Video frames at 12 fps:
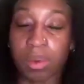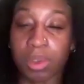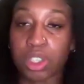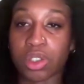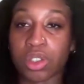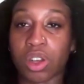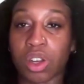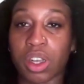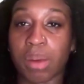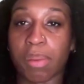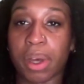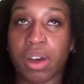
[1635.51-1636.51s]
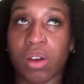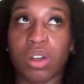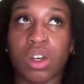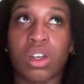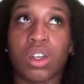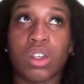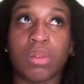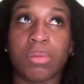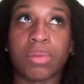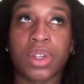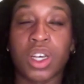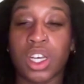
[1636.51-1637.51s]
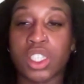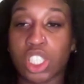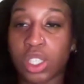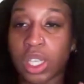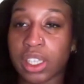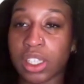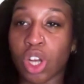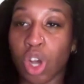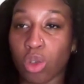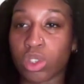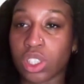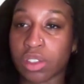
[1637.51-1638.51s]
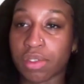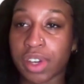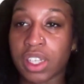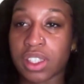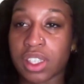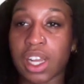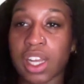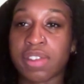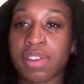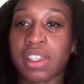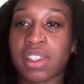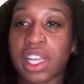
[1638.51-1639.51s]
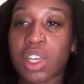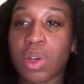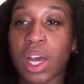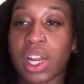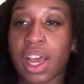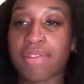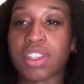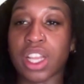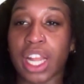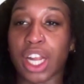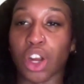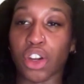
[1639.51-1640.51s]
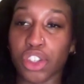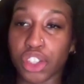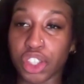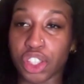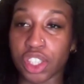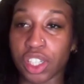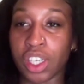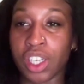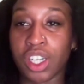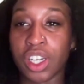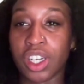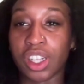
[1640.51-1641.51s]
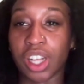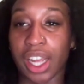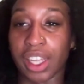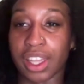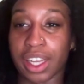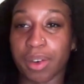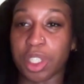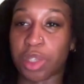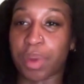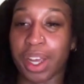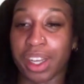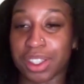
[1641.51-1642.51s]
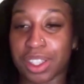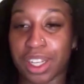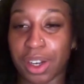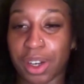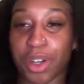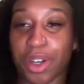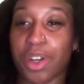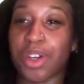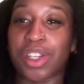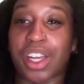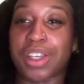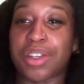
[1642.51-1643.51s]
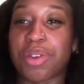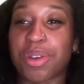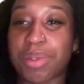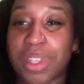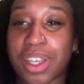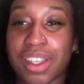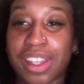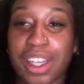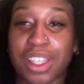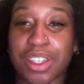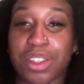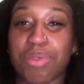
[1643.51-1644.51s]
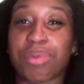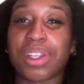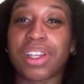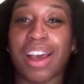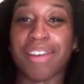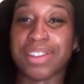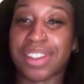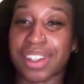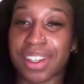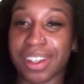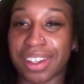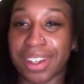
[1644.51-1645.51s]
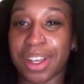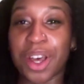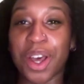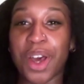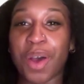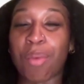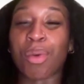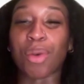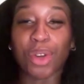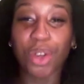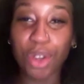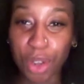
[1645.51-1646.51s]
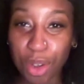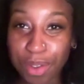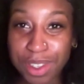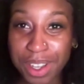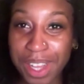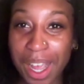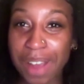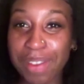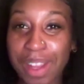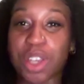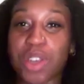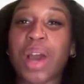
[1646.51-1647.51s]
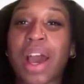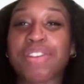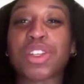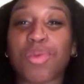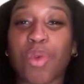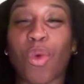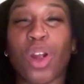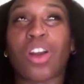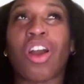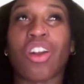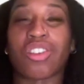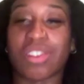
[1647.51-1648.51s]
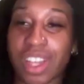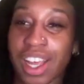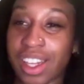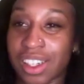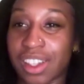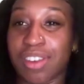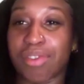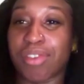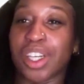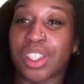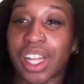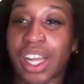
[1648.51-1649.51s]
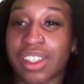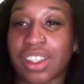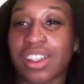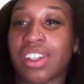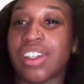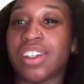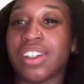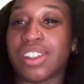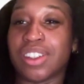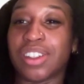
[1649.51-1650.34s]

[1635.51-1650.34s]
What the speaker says: what you were talking about, just like the coaches in France, like it's like you kind of have to like earn like their respect, like or like you know what I'm saying, like you really have to prove to them, like you have to work harder than the French, like the